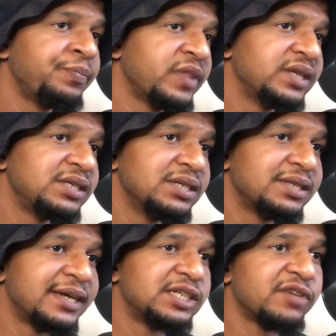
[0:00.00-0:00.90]
They teased
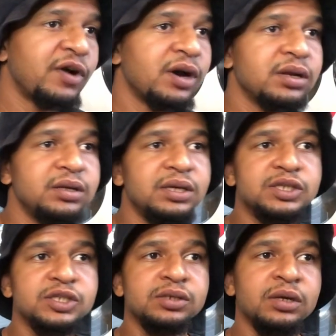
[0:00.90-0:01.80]
that Jeff Hardy
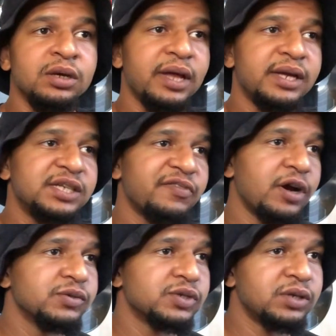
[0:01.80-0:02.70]

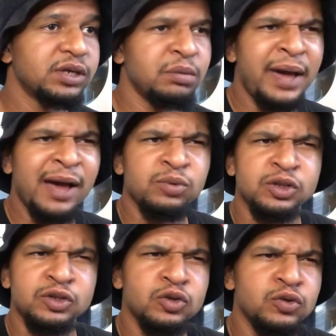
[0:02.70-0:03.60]
was going to come back with
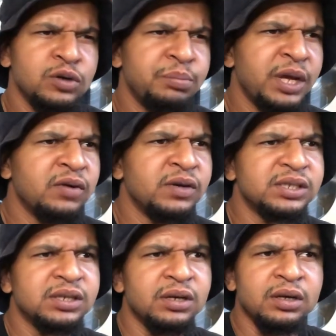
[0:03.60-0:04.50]
a new
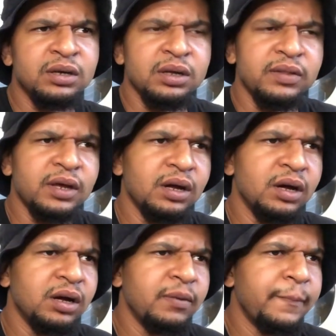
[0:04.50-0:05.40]
appearance, that
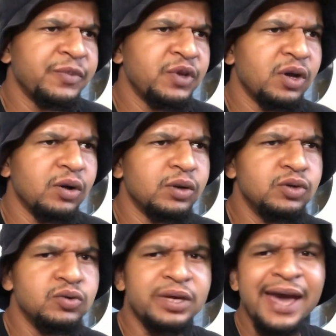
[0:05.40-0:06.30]
a
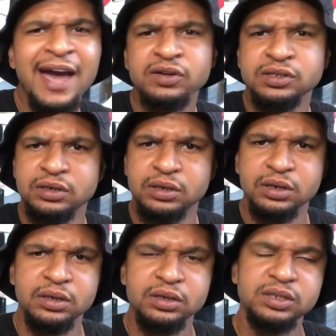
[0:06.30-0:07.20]
new character.
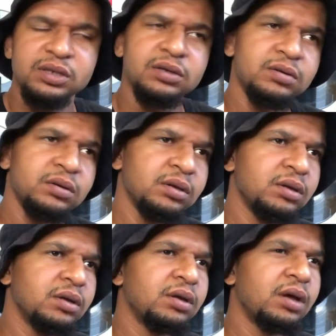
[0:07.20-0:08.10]
So,
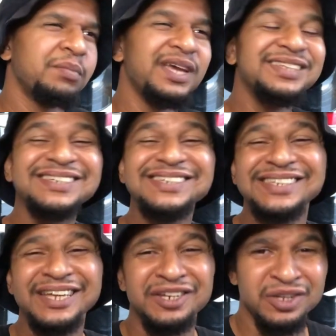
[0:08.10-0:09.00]
I mean, he did
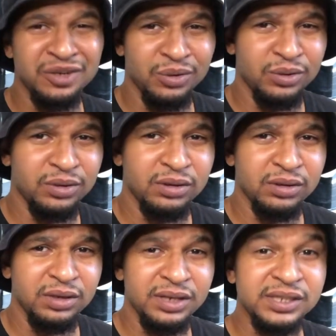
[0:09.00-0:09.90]
say new.
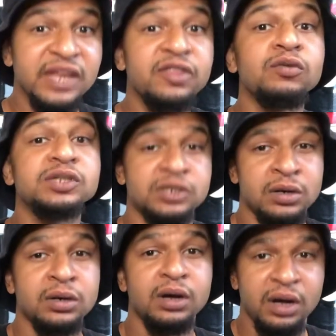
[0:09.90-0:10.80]
He didn't say the
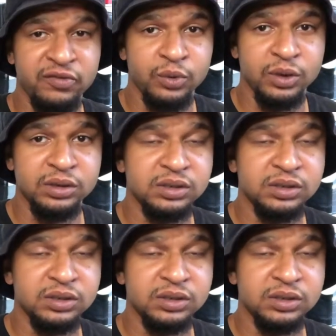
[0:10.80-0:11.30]
return of one.